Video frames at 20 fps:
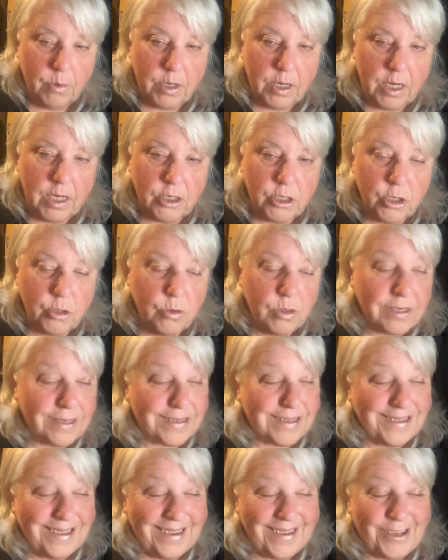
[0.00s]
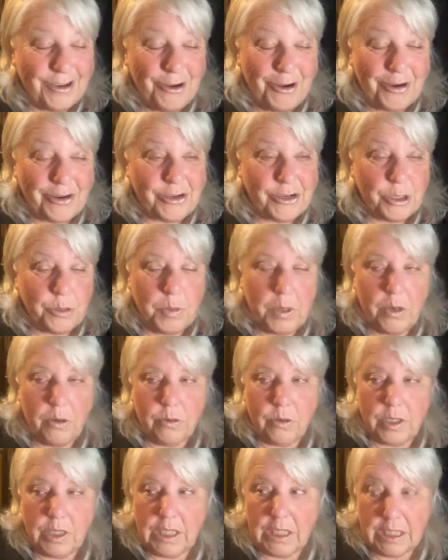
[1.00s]
issue a slight caution
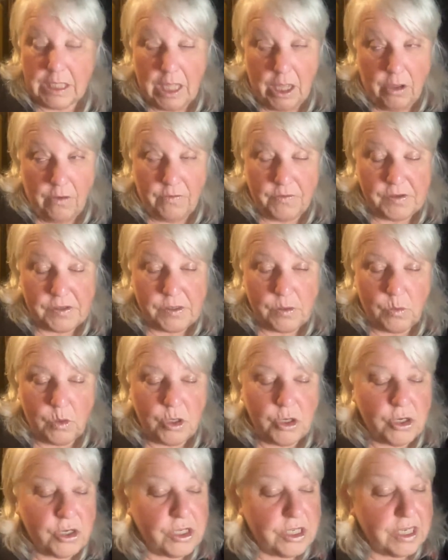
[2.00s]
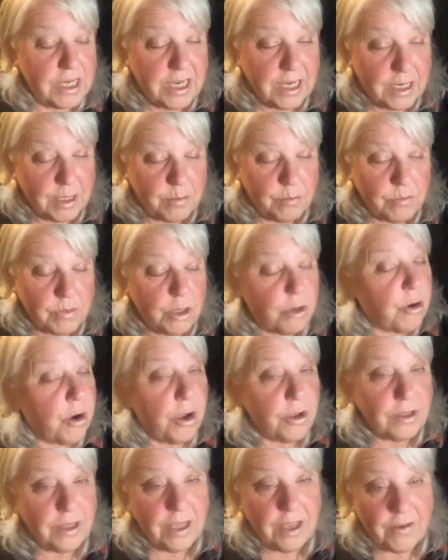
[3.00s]
about Loves, they're
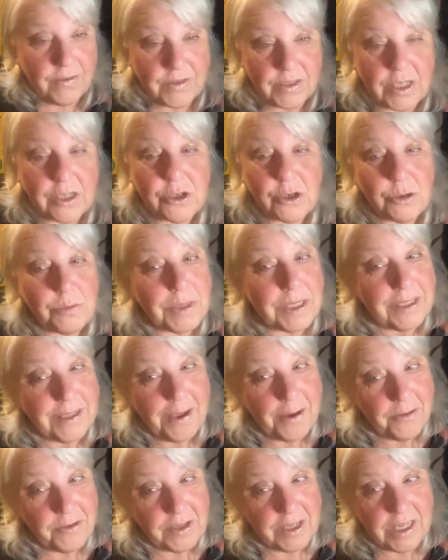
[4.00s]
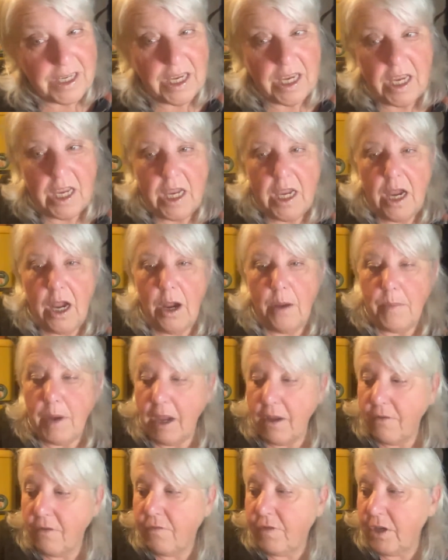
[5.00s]
called Loves. They should be Lovey.
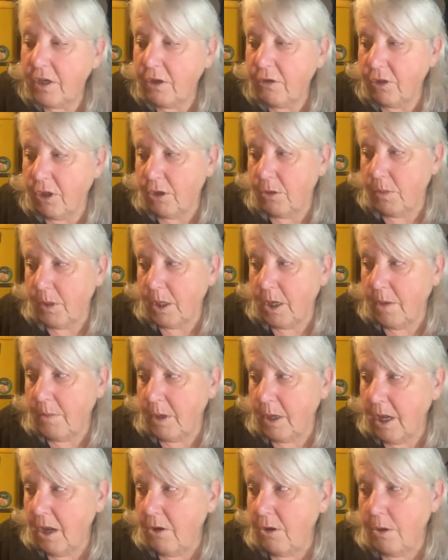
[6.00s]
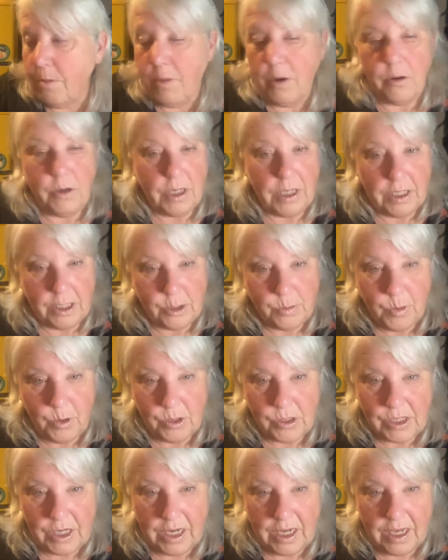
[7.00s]
I have a video that'll be coming out about an
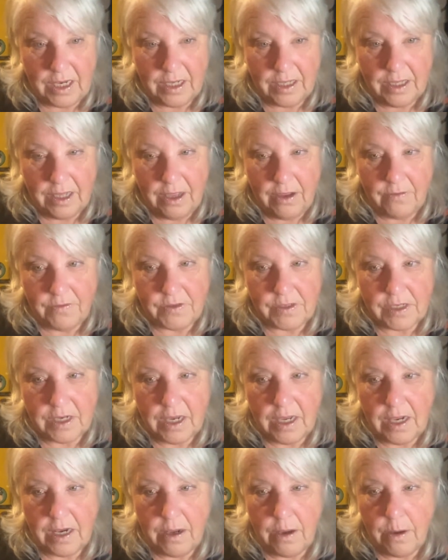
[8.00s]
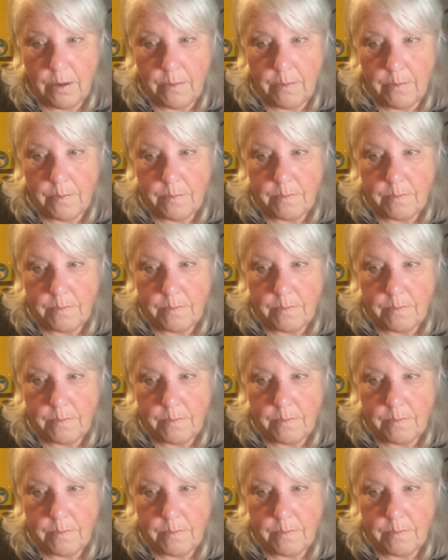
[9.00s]
experience I had at Loves, and Loves